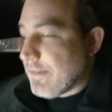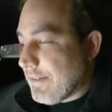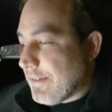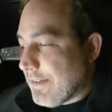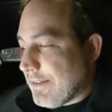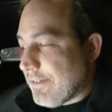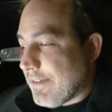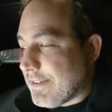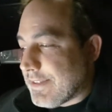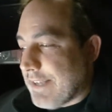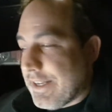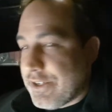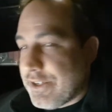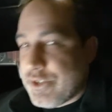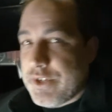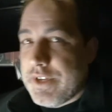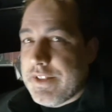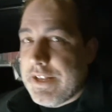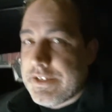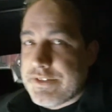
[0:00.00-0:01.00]
what is that
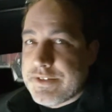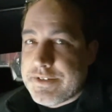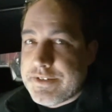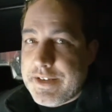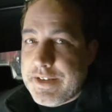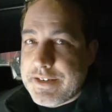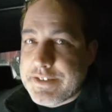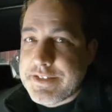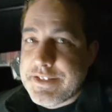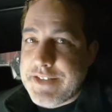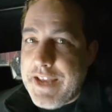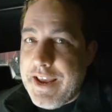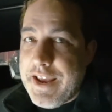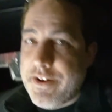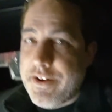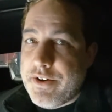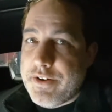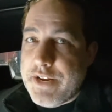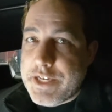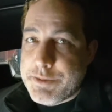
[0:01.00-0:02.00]
shit? That's just like
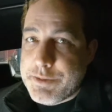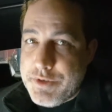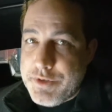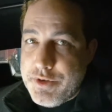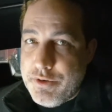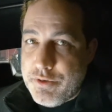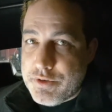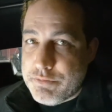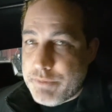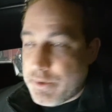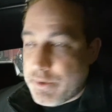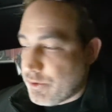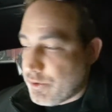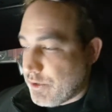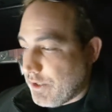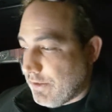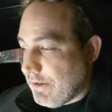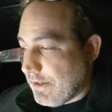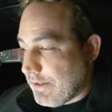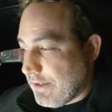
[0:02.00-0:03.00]
standard HV tuners
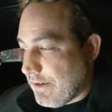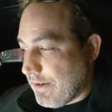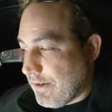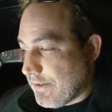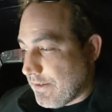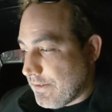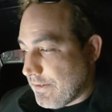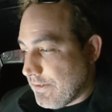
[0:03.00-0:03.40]
bullshit right there.